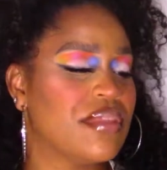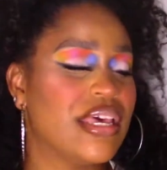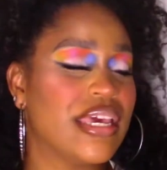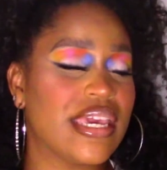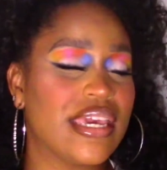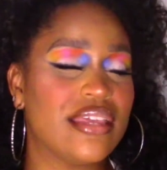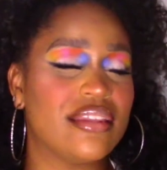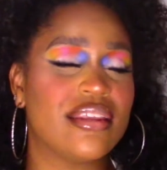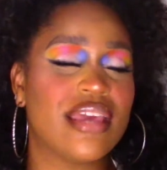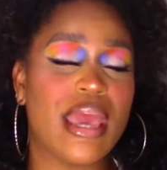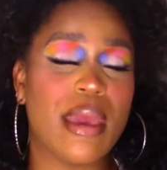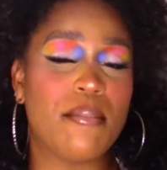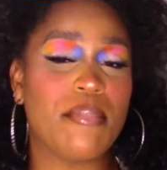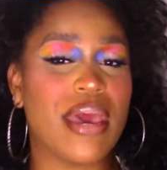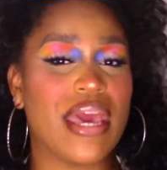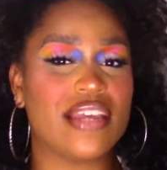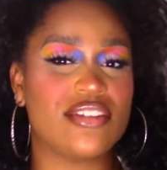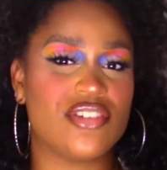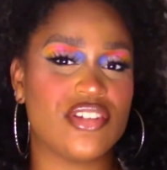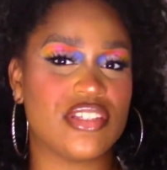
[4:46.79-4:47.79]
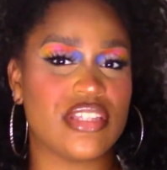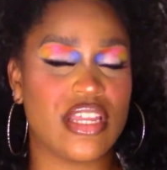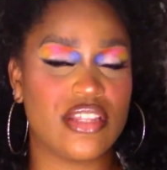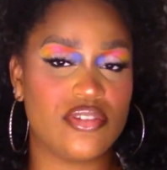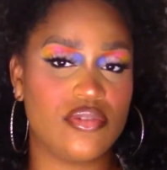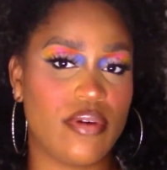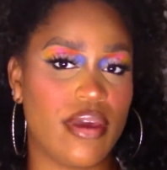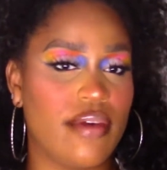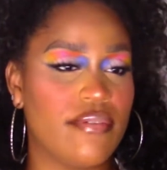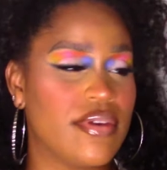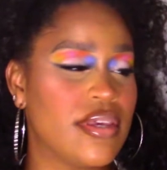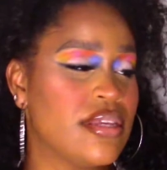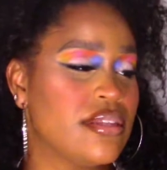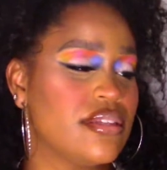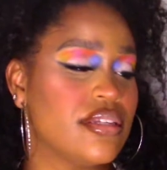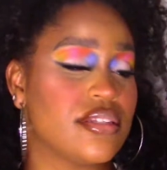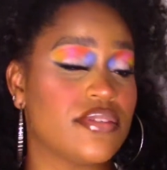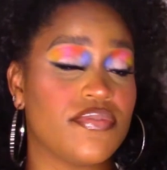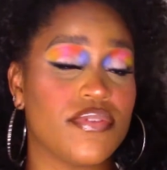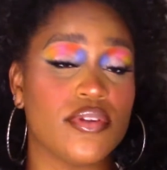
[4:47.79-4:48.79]
Again, packaging is not too heavy,
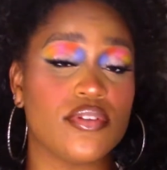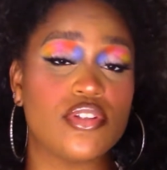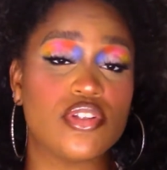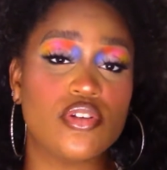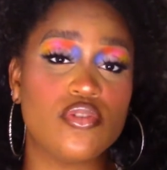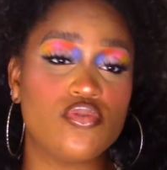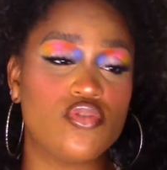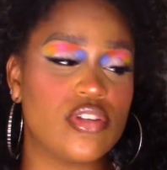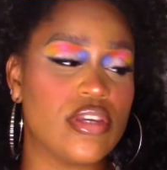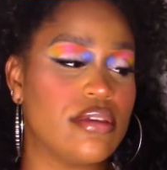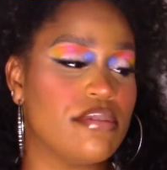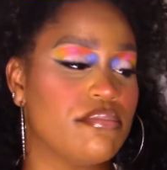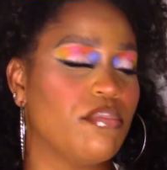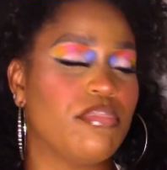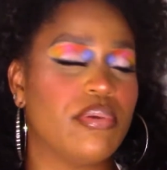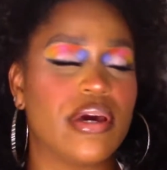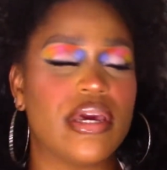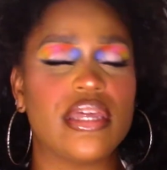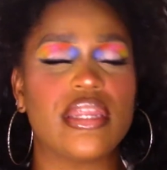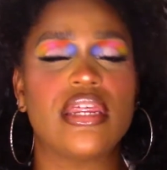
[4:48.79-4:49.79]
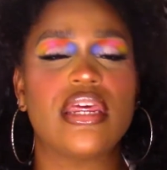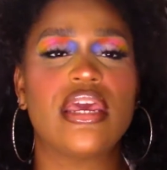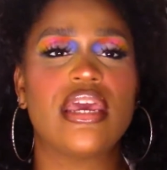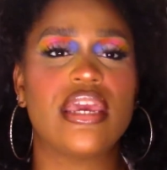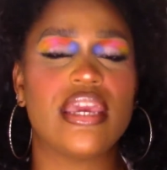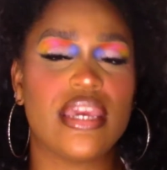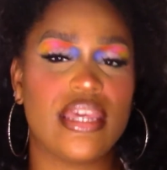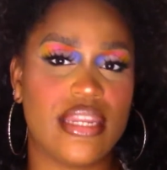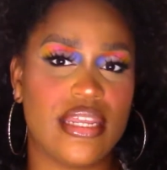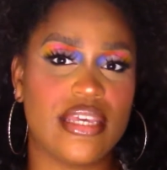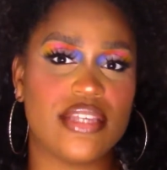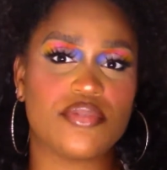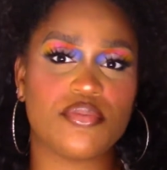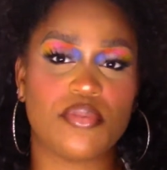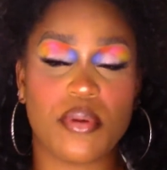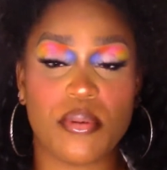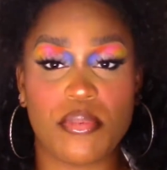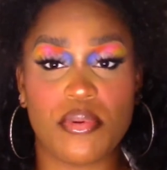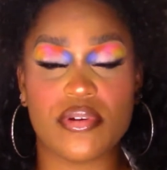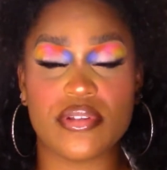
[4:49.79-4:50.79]
doesn't feel too cheap, but it is,
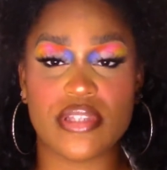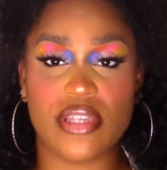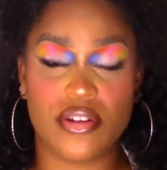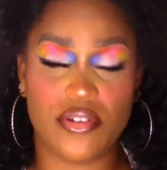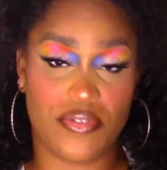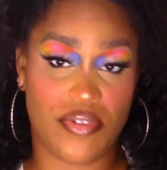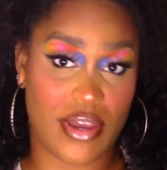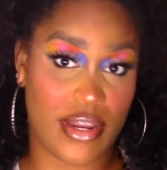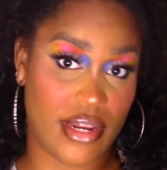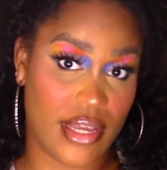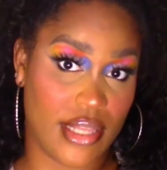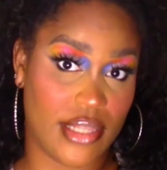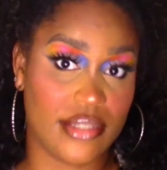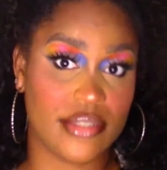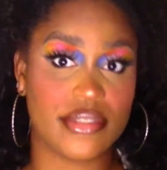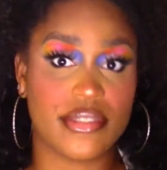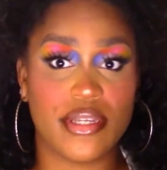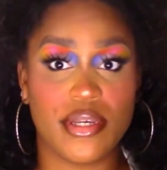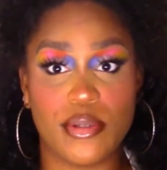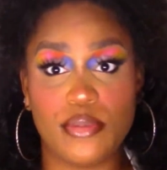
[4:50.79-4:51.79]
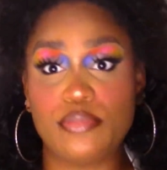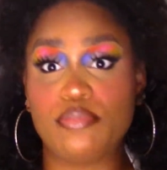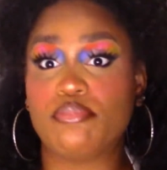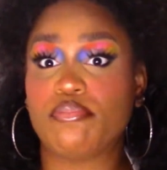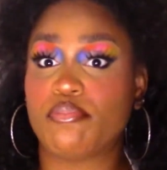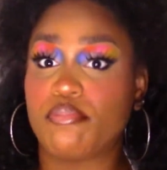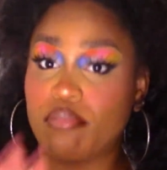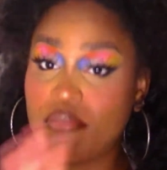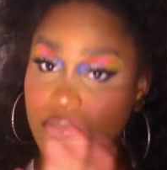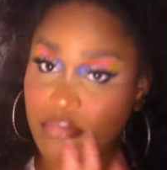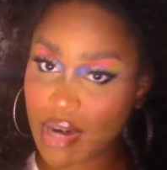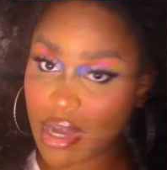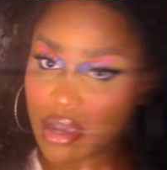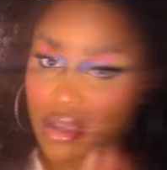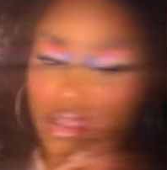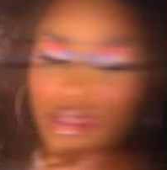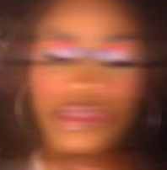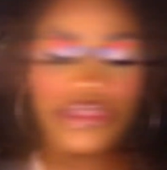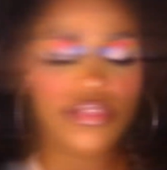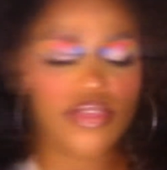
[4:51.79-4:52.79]
remember, it's under $5, so
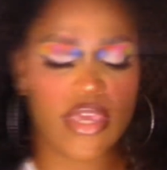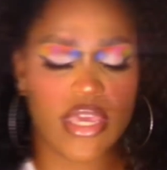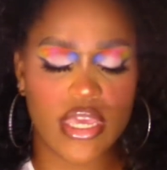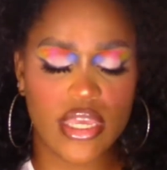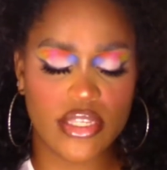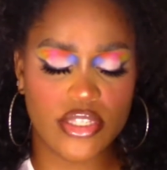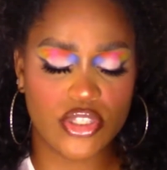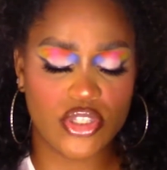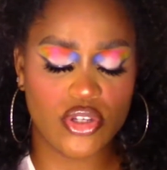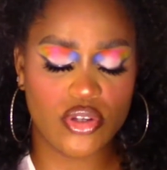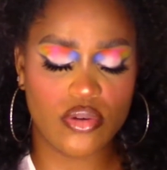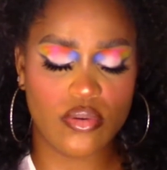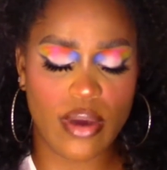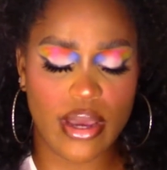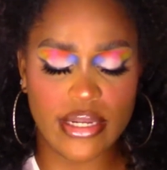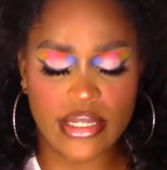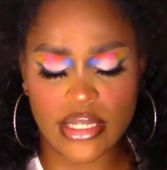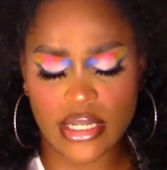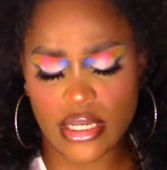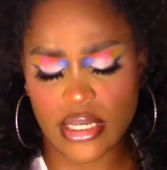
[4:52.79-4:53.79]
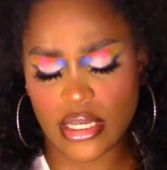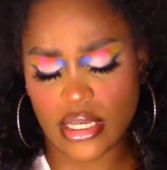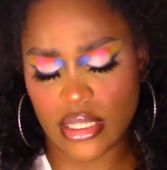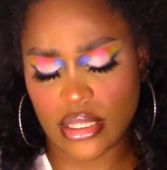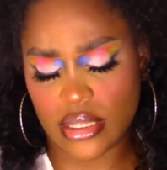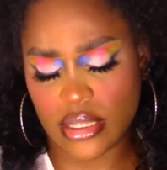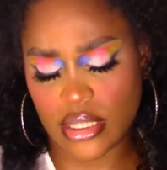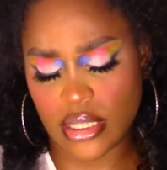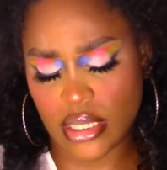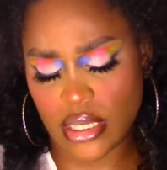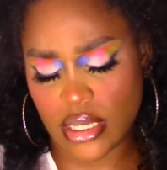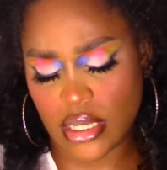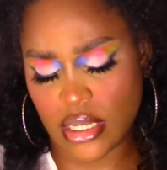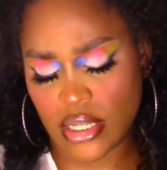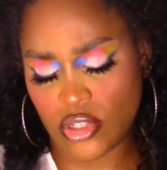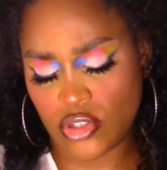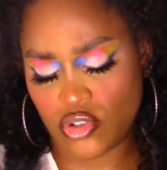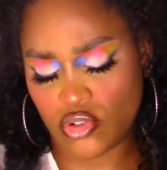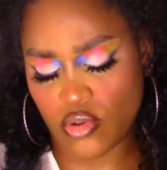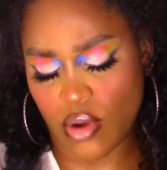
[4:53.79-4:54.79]
these two, I did get
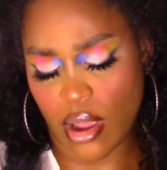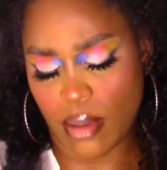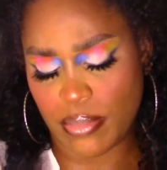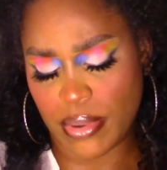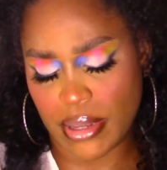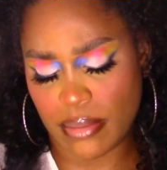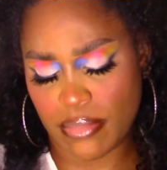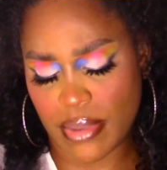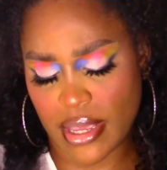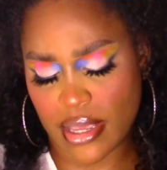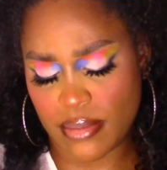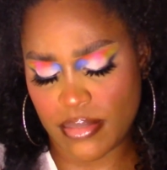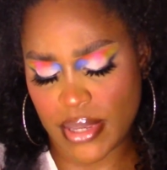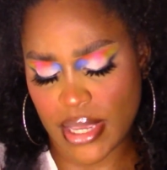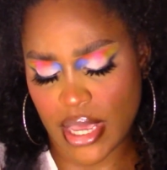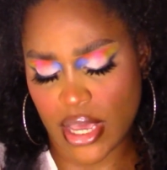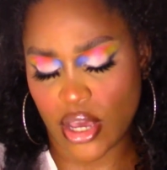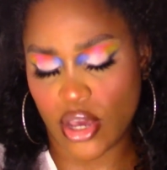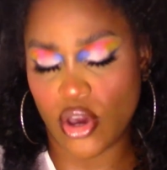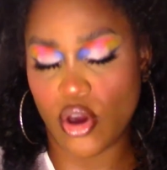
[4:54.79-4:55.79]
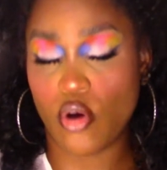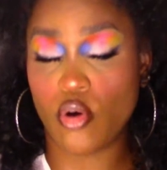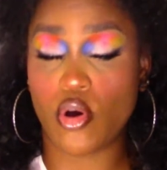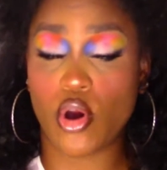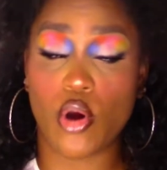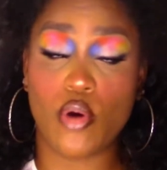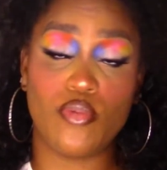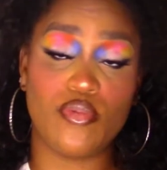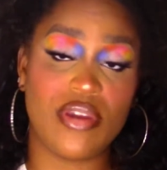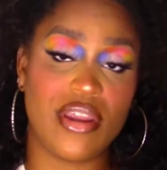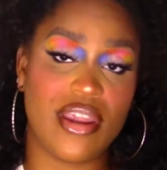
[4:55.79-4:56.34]
the Tropic Baby and Coco